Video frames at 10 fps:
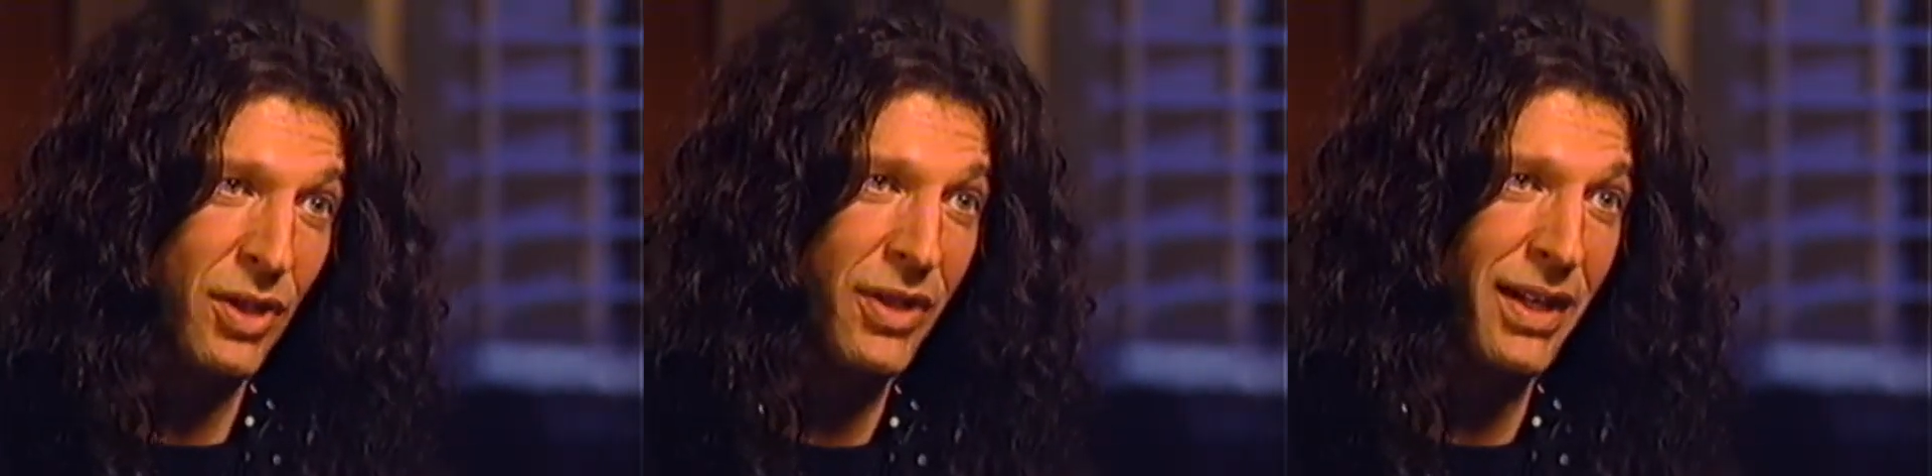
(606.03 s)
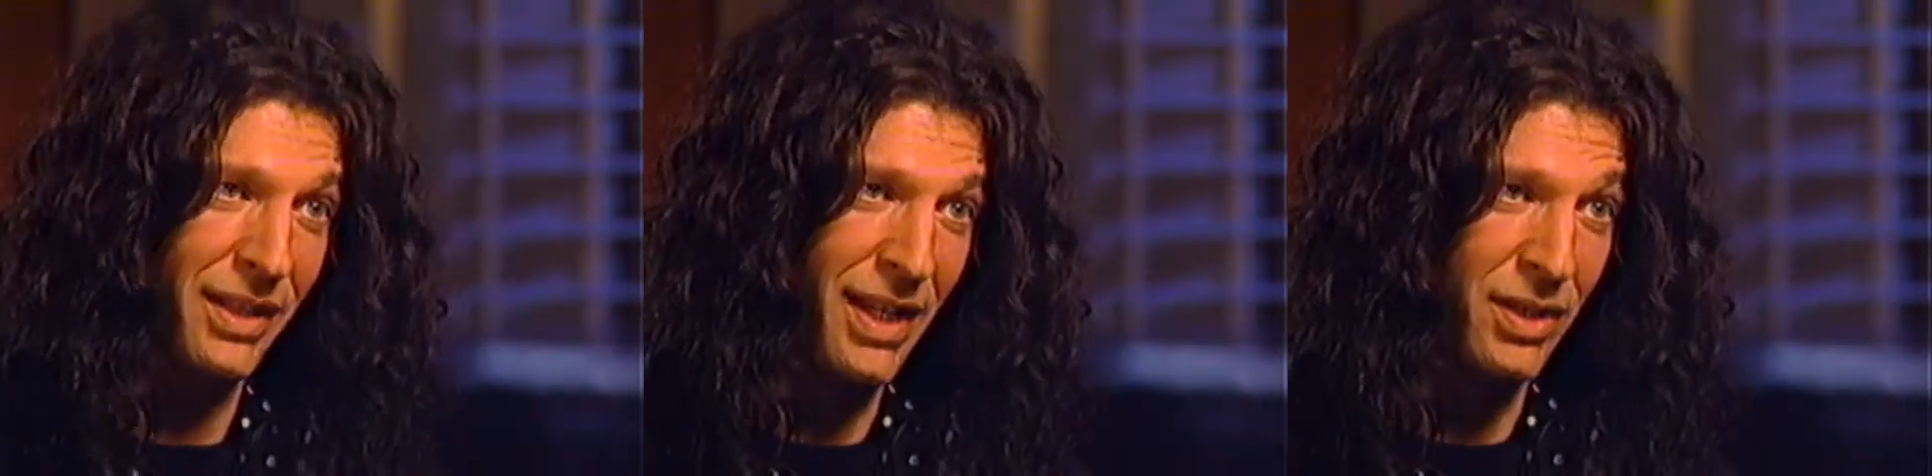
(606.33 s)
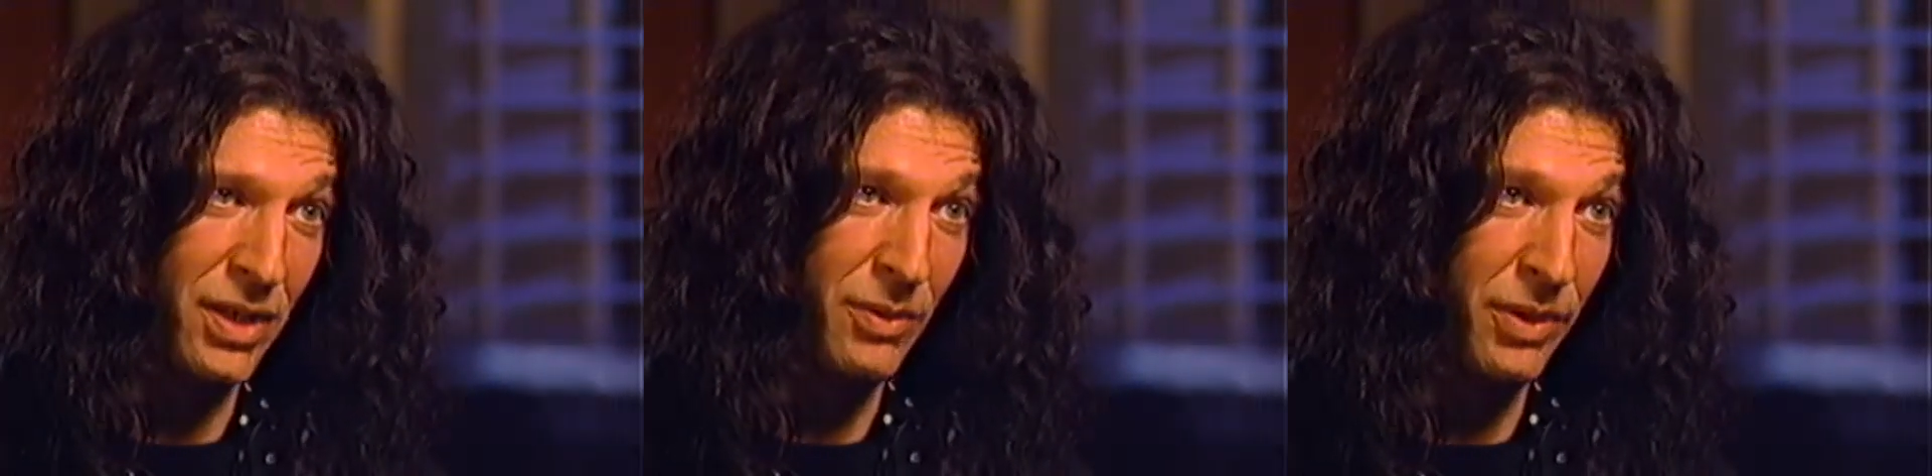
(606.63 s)
just like in
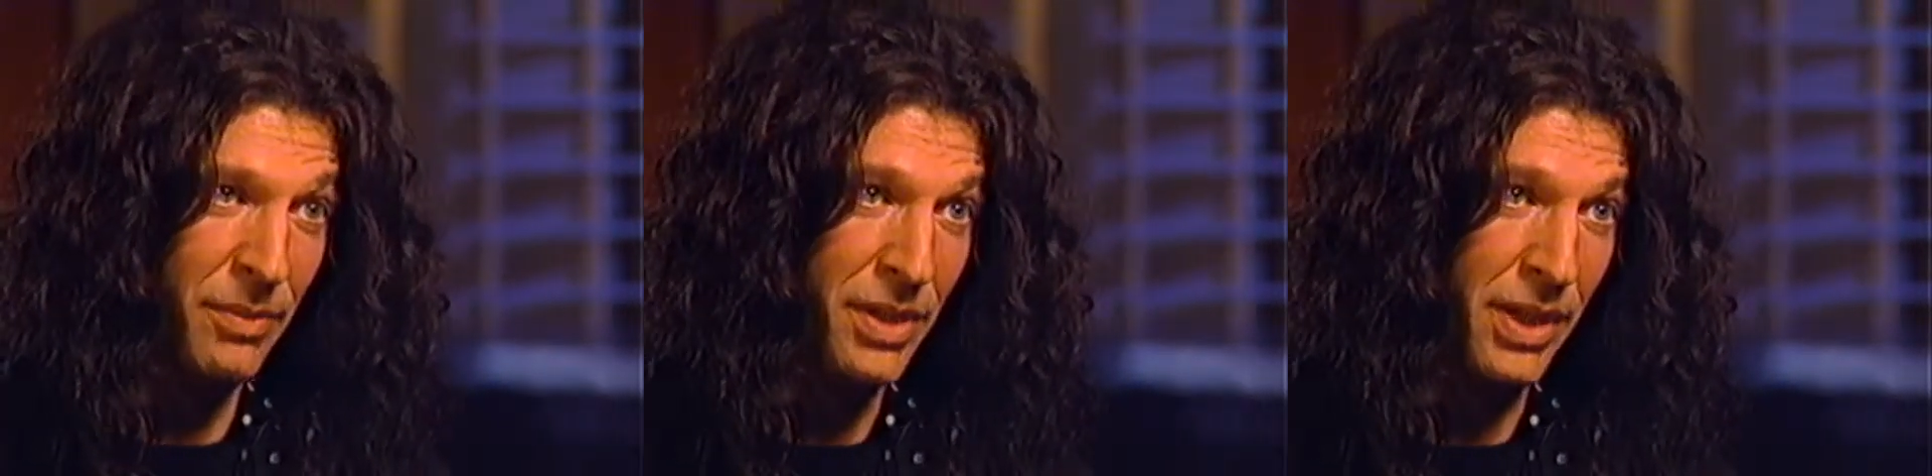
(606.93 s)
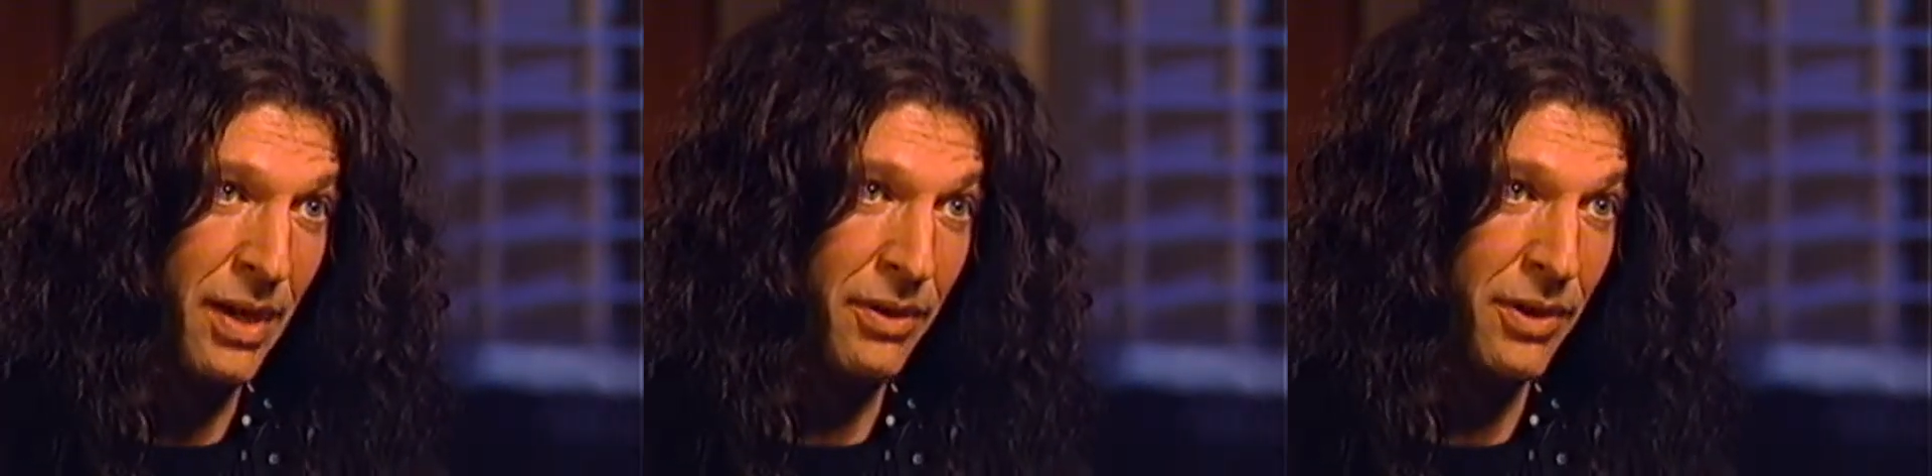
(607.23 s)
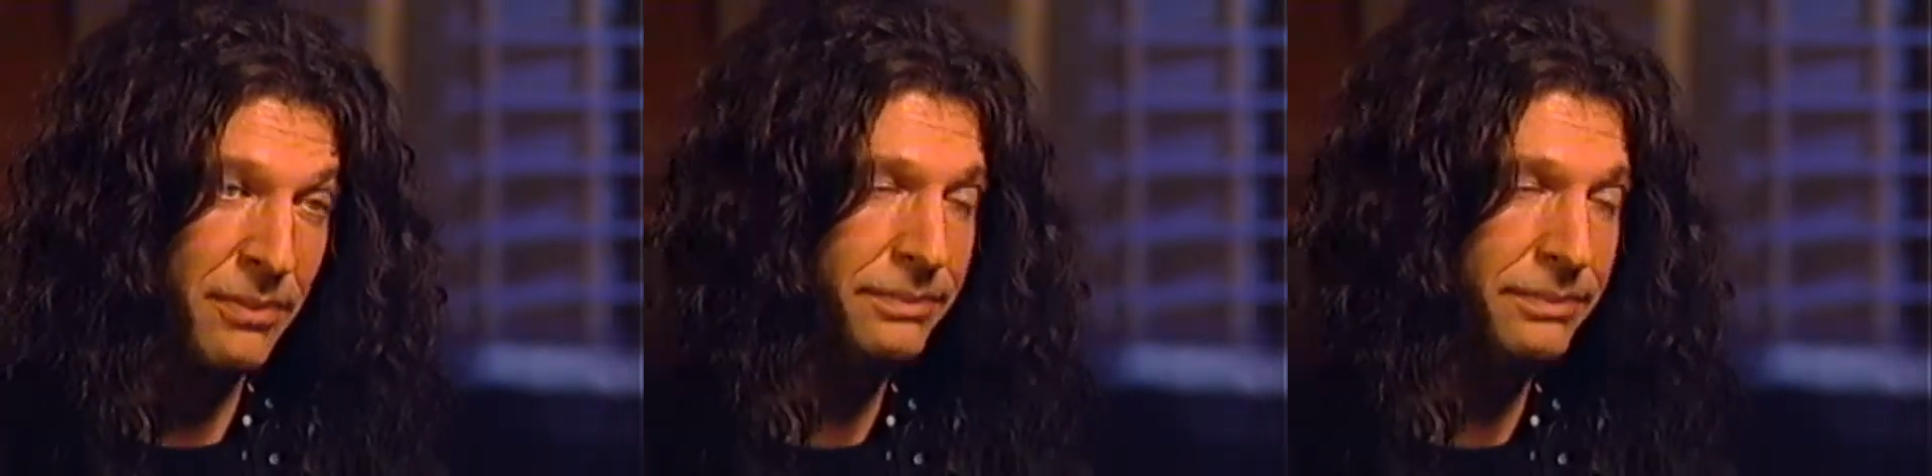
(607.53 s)
that scene with the miscarriage.